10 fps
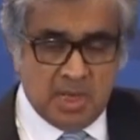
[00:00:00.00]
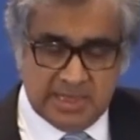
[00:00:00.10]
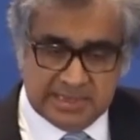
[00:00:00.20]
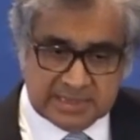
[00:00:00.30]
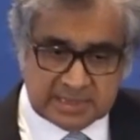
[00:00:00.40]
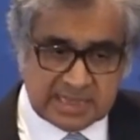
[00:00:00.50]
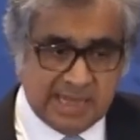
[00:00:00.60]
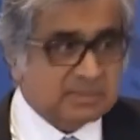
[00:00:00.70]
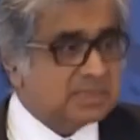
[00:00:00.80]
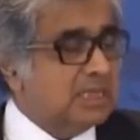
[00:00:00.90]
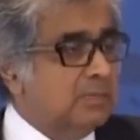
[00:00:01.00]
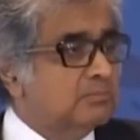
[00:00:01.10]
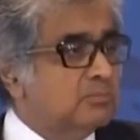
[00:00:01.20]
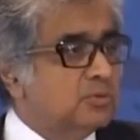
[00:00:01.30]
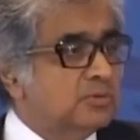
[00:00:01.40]
I think the time has
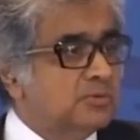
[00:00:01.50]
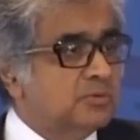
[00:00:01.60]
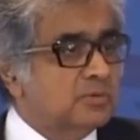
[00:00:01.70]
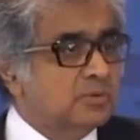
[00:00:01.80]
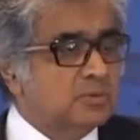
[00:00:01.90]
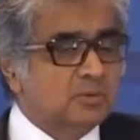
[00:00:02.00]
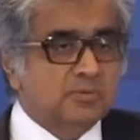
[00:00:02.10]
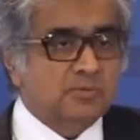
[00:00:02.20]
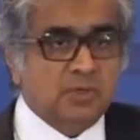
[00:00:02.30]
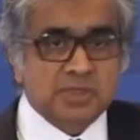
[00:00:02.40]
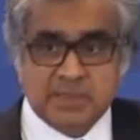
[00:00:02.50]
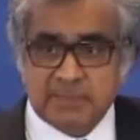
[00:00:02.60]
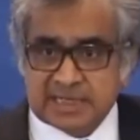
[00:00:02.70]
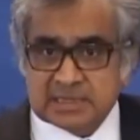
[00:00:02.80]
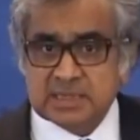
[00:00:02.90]
come for
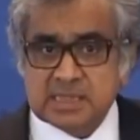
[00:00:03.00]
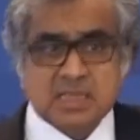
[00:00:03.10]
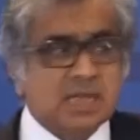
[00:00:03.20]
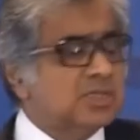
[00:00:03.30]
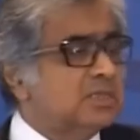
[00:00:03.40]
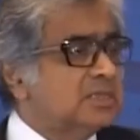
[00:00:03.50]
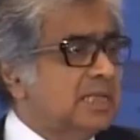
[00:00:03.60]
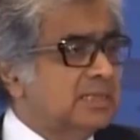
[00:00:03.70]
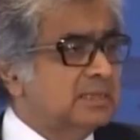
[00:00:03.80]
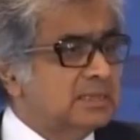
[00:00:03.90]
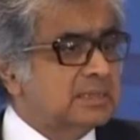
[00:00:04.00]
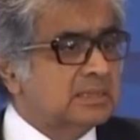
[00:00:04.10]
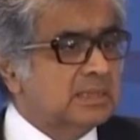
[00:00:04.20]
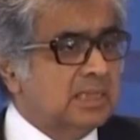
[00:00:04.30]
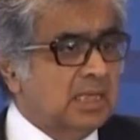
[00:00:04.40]
debates, discussions like this,
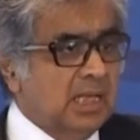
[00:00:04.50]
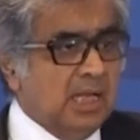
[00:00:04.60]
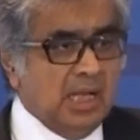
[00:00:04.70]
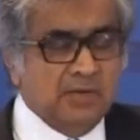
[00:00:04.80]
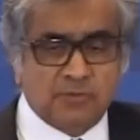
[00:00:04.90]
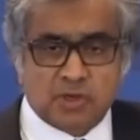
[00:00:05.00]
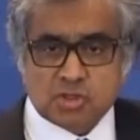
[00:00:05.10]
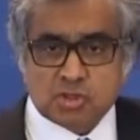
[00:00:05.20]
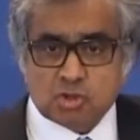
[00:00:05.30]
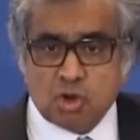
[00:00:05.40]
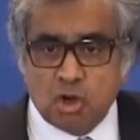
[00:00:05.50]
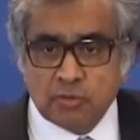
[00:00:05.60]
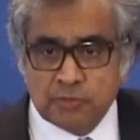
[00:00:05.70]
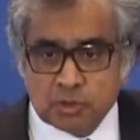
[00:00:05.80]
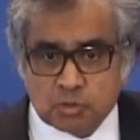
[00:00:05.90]
and for a
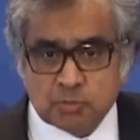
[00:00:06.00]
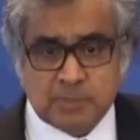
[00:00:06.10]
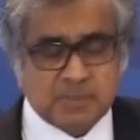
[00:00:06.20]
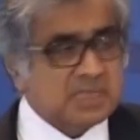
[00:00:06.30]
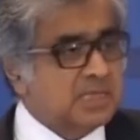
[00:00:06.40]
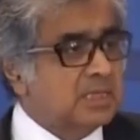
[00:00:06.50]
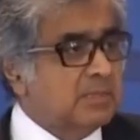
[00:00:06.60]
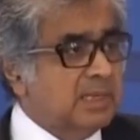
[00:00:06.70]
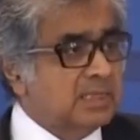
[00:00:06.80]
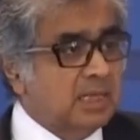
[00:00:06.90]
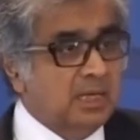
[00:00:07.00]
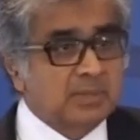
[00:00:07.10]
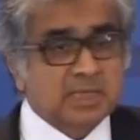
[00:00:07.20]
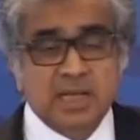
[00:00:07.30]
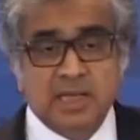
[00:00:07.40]
strong view to be presented by the
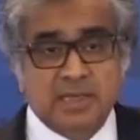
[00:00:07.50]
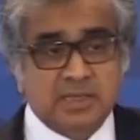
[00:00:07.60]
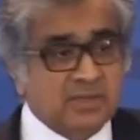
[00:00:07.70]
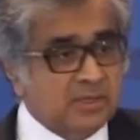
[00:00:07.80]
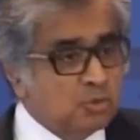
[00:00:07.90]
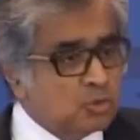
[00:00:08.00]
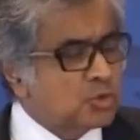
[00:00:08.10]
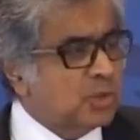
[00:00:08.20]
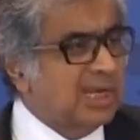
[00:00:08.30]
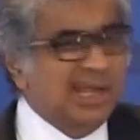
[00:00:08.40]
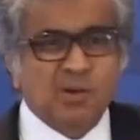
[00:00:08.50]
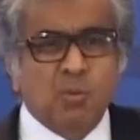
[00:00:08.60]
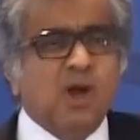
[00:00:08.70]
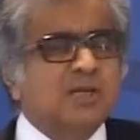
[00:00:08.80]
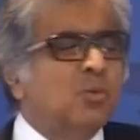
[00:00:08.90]
government. It is unusual.
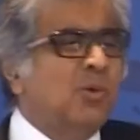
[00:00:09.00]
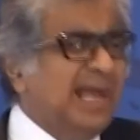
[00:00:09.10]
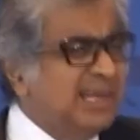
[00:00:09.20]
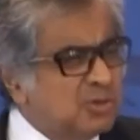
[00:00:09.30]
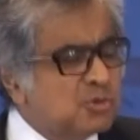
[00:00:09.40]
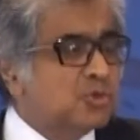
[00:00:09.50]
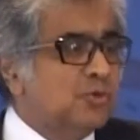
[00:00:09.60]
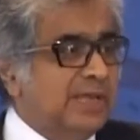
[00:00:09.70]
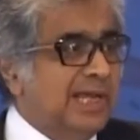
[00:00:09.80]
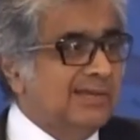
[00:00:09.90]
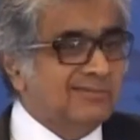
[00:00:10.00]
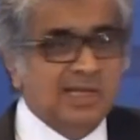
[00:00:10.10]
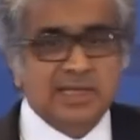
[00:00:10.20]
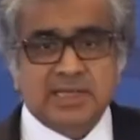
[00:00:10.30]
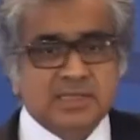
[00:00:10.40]
What values do we have?
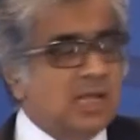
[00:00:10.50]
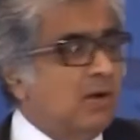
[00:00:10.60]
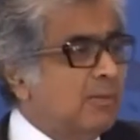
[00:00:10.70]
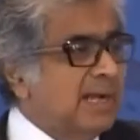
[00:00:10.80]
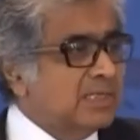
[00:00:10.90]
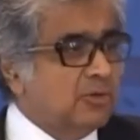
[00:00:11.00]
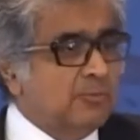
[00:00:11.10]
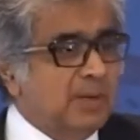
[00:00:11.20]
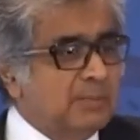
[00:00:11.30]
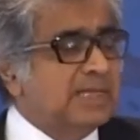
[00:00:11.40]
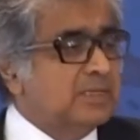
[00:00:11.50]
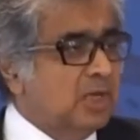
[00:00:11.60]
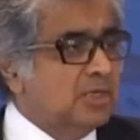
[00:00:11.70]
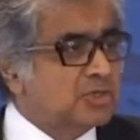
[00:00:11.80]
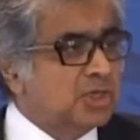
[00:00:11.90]
It is now a matter of public
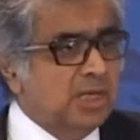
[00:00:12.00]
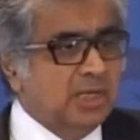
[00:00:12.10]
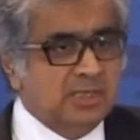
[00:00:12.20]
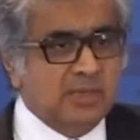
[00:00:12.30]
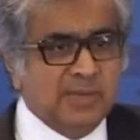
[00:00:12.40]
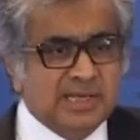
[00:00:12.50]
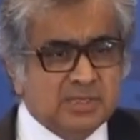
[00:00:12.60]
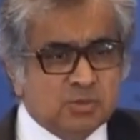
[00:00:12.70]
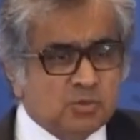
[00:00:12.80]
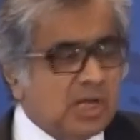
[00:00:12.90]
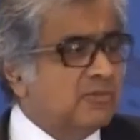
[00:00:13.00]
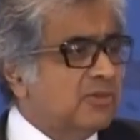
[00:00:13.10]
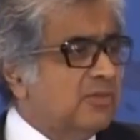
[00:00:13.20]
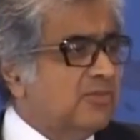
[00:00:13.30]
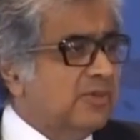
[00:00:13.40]
knowledge that when in
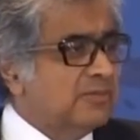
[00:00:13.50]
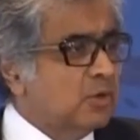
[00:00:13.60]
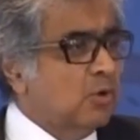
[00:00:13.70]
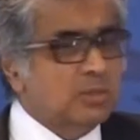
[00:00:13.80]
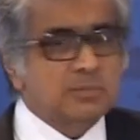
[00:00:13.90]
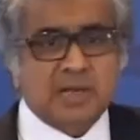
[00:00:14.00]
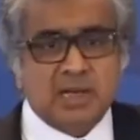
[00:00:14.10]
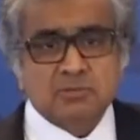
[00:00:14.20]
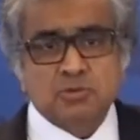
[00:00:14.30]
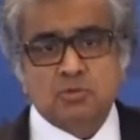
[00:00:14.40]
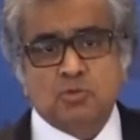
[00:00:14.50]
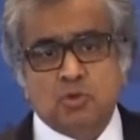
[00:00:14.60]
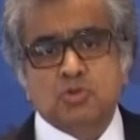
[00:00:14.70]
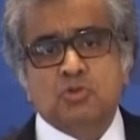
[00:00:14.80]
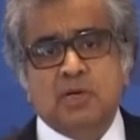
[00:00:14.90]
2007 Gordon Brown
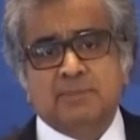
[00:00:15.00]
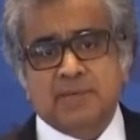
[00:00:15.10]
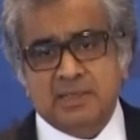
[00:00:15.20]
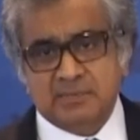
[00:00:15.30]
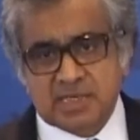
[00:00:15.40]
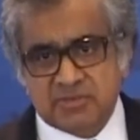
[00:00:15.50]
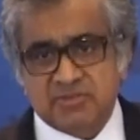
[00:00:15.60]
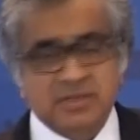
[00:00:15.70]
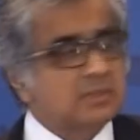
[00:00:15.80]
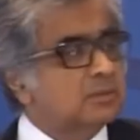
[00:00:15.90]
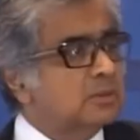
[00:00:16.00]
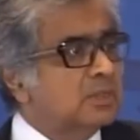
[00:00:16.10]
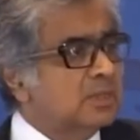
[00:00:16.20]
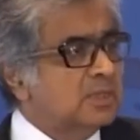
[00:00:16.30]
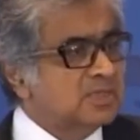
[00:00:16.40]
wrote to our Prime Minister
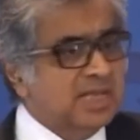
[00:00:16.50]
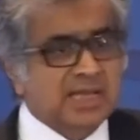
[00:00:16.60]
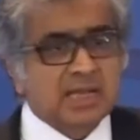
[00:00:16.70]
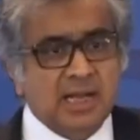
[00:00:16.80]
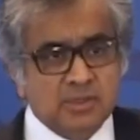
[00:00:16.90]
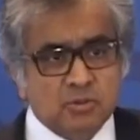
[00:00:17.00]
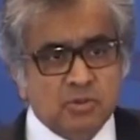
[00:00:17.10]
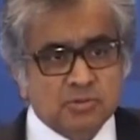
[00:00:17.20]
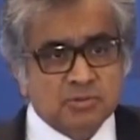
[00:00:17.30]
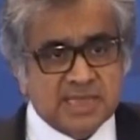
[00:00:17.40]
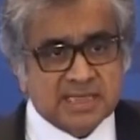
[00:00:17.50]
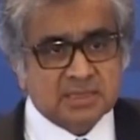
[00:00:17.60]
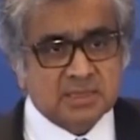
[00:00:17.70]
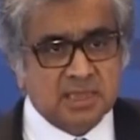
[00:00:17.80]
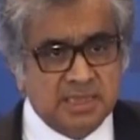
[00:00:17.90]
saying, Are you going to
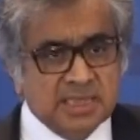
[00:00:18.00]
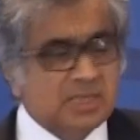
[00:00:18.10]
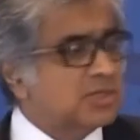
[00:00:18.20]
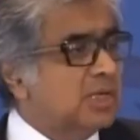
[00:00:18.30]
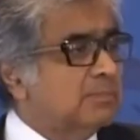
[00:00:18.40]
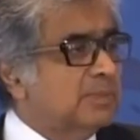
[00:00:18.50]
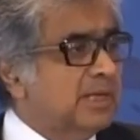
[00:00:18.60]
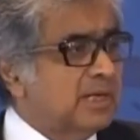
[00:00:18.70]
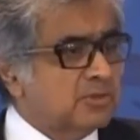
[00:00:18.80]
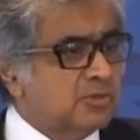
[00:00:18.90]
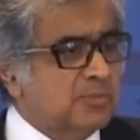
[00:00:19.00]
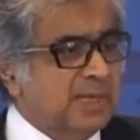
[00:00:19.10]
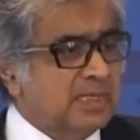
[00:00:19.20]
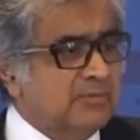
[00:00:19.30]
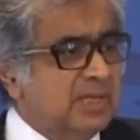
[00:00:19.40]
tax an English company
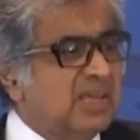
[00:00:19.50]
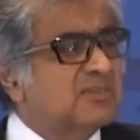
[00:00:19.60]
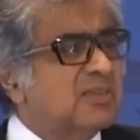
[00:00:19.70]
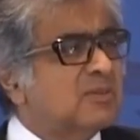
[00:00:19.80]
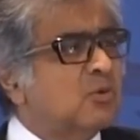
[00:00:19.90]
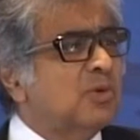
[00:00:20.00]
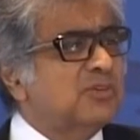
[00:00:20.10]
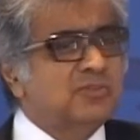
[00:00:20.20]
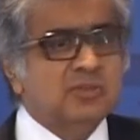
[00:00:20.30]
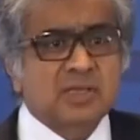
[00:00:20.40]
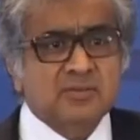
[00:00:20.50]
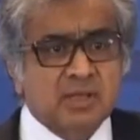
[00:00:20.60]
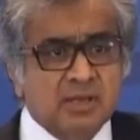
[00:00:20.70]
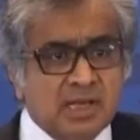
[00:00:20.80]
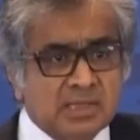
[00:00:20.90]
retrospectively? He says the question
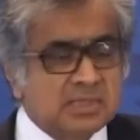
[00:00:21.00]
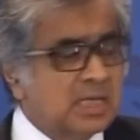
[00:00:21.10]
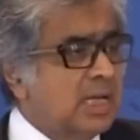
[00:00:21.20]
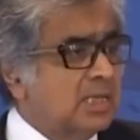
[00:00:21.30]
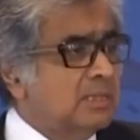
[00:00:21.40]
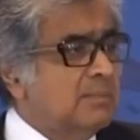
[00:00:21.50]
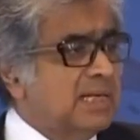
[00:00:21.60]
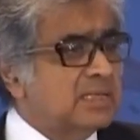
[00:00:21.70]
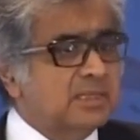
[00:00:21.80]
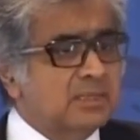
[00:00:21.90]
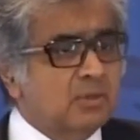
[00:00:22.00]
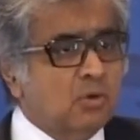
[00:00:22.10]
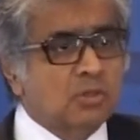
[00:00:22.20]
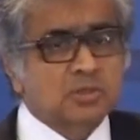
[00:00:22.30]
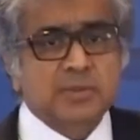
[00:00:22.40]
doesn't arise. The matter is in
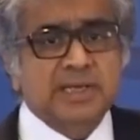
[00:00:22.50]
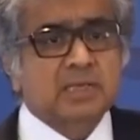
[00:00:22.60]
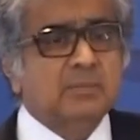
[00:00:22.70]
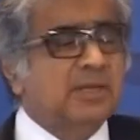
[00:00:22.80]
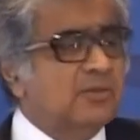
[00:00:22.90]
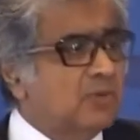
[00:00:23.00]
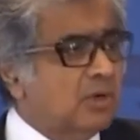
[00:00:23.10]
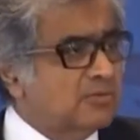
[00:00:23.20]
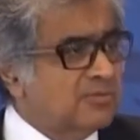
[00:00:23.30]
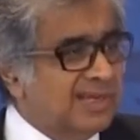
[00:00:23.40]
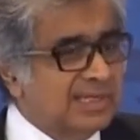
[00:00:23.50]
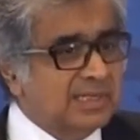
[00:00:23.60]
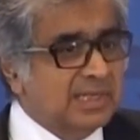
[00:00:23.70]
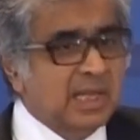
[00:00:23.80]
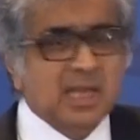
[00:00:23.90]
courts where it will be resolved
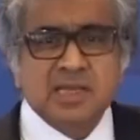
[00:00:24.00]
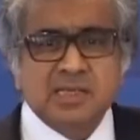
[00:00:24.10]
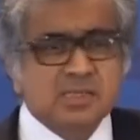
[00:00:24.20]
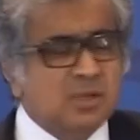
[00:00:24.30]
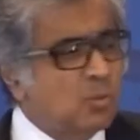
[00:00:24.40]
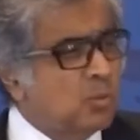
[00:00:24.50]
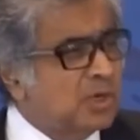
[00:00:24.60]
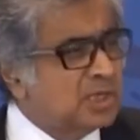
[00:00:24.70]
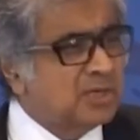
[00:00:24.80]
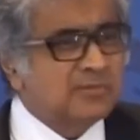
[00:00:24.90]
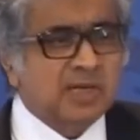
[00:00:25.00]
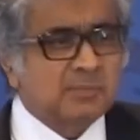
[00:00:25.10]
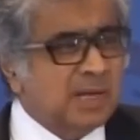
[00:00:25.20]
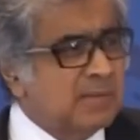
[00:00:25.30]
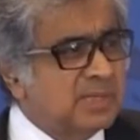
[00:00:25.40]
finally. Is the word of
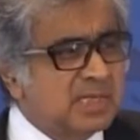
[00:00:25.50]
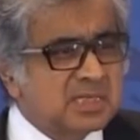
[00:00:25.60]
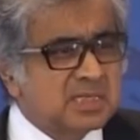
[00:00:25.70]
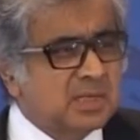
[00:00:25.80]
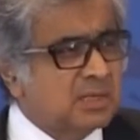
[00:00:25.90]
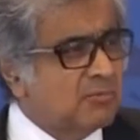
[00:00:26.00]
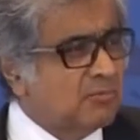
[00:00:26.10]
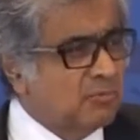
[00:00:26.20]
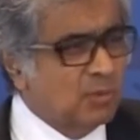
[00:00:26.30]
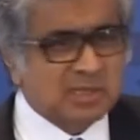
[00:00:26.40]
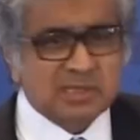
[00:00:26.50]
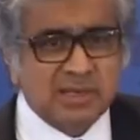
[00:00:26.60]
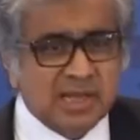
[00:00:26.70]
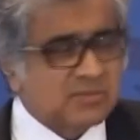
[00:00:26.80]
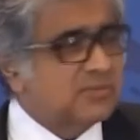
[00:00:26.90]
our Prime Minister worth
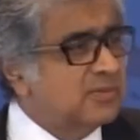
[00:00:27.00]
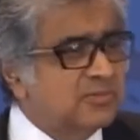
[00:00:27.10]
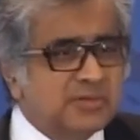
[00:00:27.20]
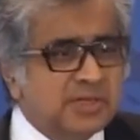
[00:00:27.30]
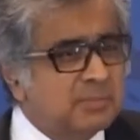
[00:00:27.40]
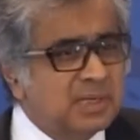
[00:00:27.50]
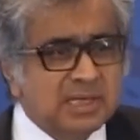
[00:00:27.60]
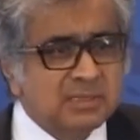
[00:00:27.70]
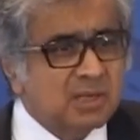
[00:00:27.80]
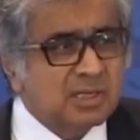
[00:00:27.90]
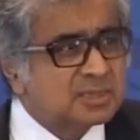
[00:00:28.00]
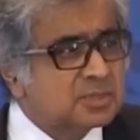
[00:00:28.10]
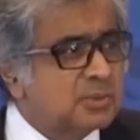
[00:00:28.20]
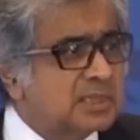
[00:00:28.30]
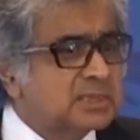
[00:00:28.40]
less than $3 billion
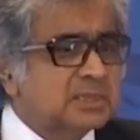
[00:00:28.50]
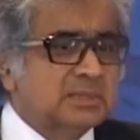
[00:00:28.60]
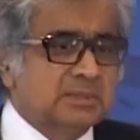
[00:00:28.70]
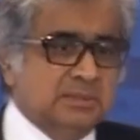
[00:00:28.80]
to us?